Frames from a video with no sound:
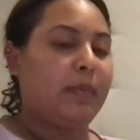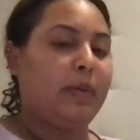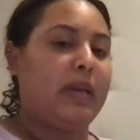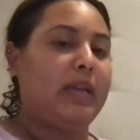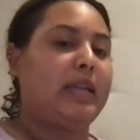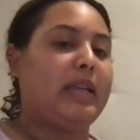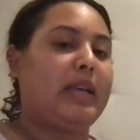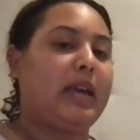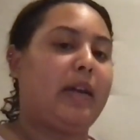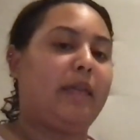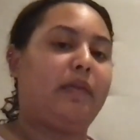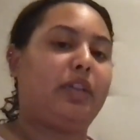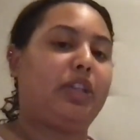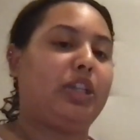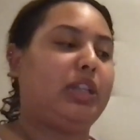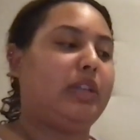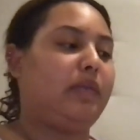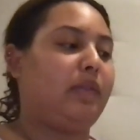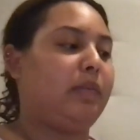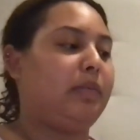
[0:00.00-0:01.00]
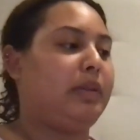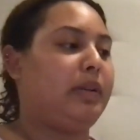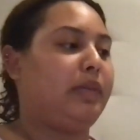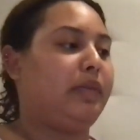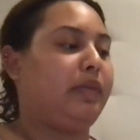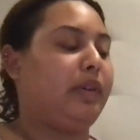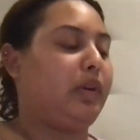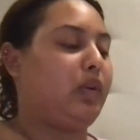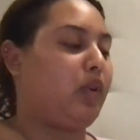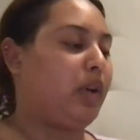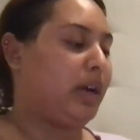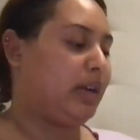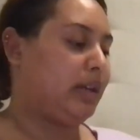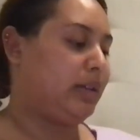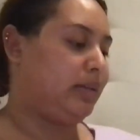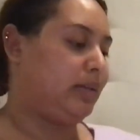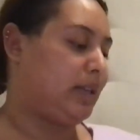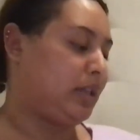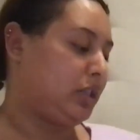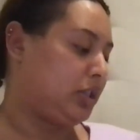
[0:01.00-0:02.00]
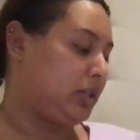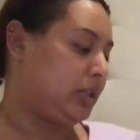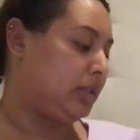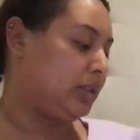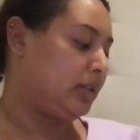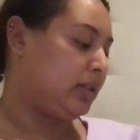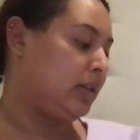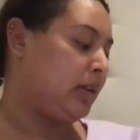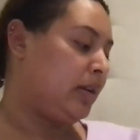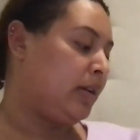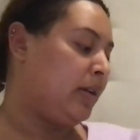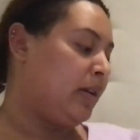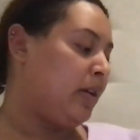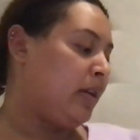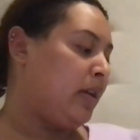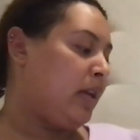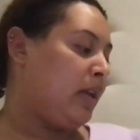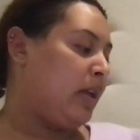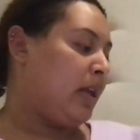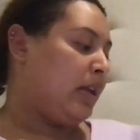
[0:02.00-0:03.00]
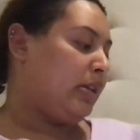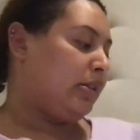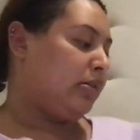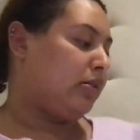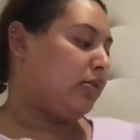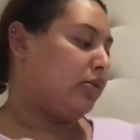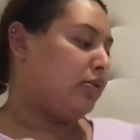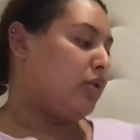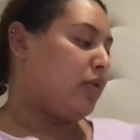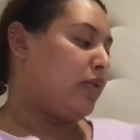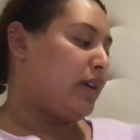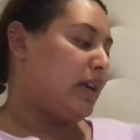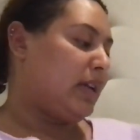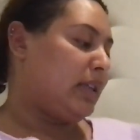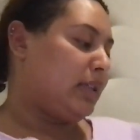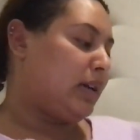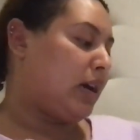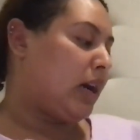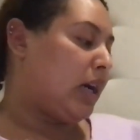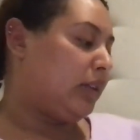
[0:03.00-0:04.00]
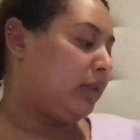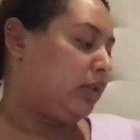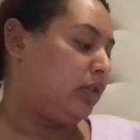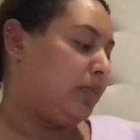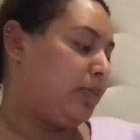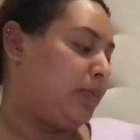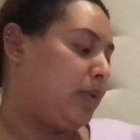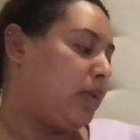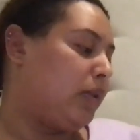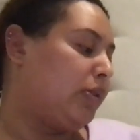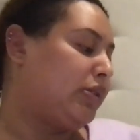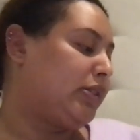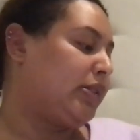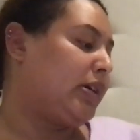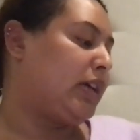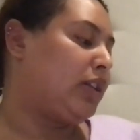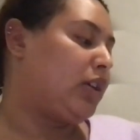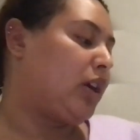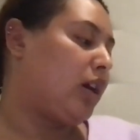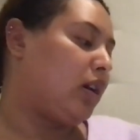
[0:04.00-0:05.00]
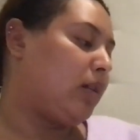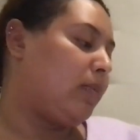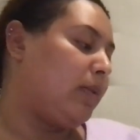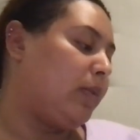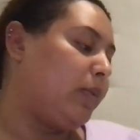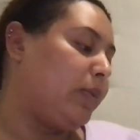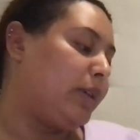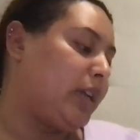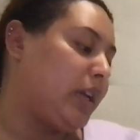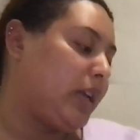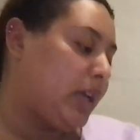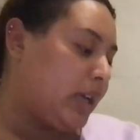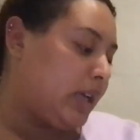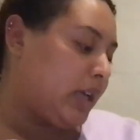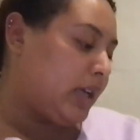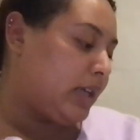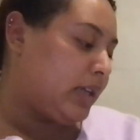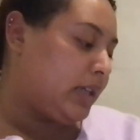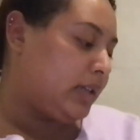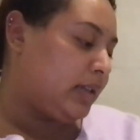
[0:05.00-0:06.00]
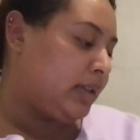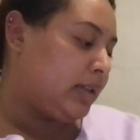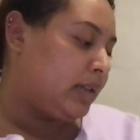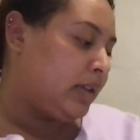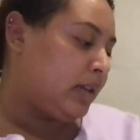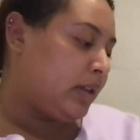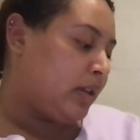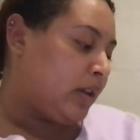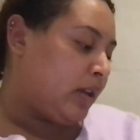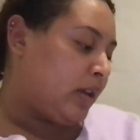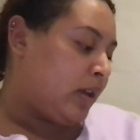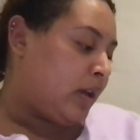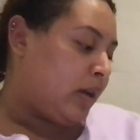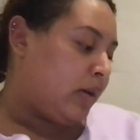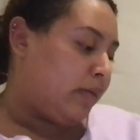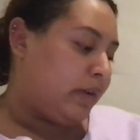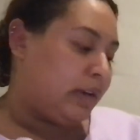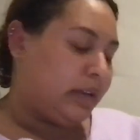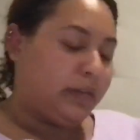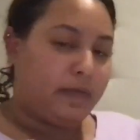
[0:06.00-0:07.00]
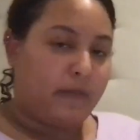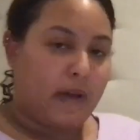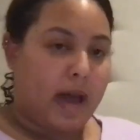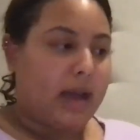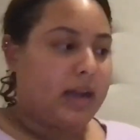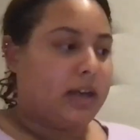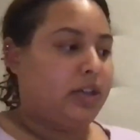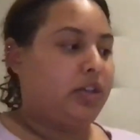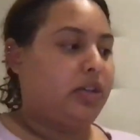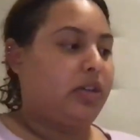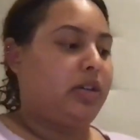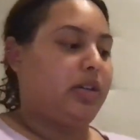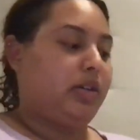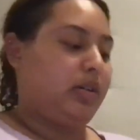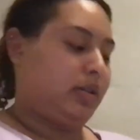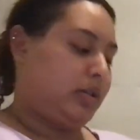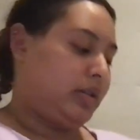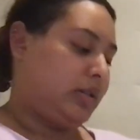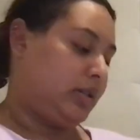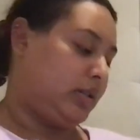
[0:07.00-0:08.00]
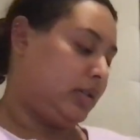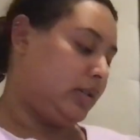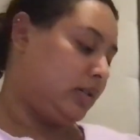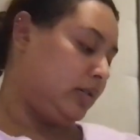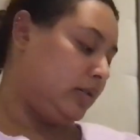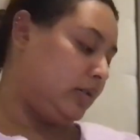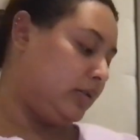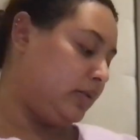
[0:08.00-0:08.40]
PDF sheets from different organizations. So going into osteoporosis, I talked about what it is, risk factors,